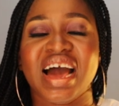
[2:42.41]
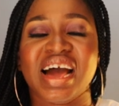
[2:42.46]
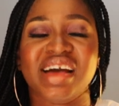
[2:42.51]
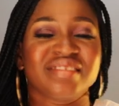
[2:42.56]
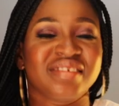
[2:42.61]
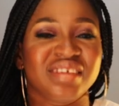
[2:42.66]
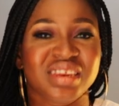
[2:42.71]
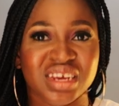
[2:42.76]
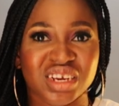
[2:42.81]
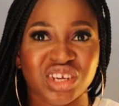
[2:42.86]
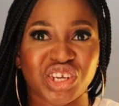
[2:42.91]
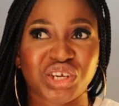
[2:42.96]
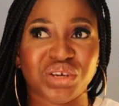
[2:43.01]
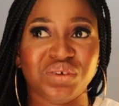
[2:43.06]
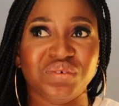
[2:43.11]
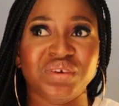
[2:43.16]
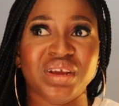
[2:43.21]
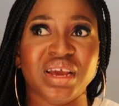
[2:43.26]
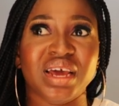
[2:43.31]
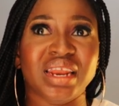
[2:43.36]
as a
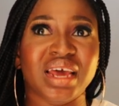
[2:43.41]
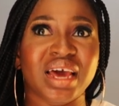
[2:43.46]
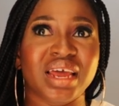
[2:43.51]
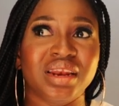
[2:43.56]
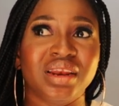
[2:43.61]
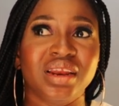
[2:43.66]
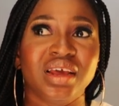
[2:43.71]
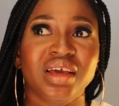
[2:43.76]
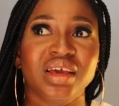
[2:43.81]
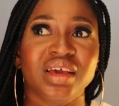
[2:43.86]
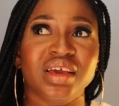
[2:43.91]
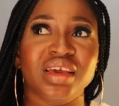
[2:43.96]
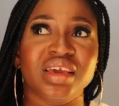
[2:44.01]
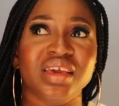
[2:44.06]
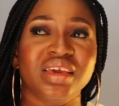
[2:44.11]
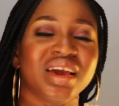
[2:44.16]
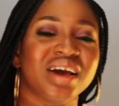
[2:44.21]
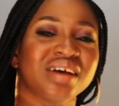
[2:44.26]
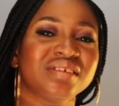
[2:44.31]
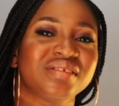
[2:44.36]
Nigerian, and
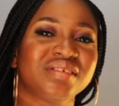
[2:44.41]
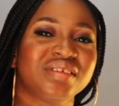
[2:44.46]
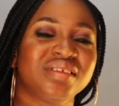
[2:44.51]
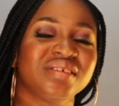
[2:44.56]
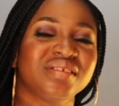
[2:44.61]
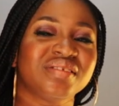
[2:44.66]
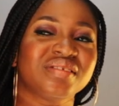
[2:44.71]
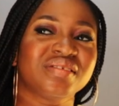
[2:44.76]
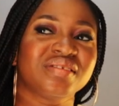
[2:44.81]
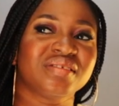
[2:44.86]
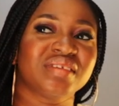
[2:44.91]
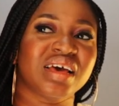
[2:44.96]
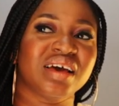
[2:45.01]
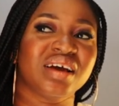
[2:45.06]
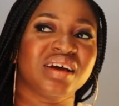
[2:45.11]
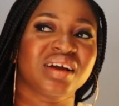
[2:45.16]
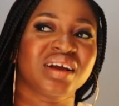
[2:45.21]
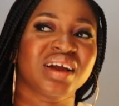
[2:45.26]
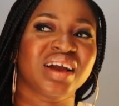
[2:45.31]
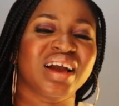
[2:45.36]
he has this
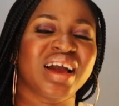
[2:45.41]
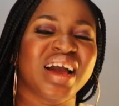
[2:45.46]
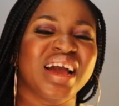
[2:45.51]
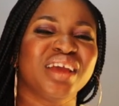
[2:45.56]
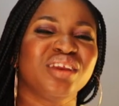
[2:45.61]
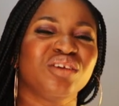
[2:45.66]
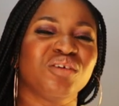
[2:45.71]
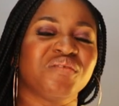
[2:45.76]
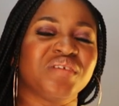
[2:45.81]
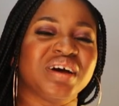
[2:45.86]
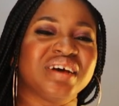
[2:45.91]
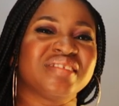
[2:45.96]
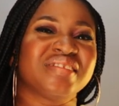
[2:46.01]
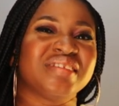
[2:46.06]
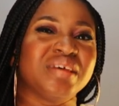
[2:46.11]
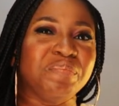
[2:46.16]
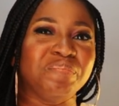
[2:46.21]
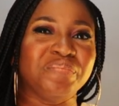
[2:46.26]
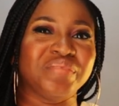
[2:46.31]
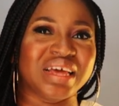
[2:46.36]
kind of
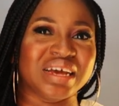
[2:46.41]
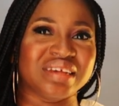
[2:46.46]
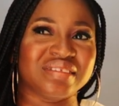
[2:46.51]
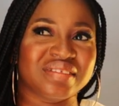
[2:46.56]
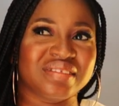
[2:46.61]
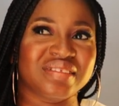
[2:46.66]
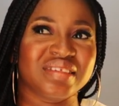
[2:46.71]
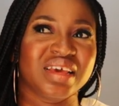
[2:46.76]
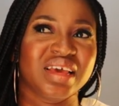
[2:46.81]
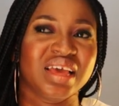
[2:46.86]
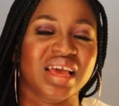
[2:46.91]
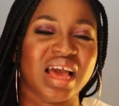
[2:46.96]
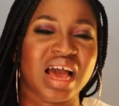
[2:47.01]
acceptance.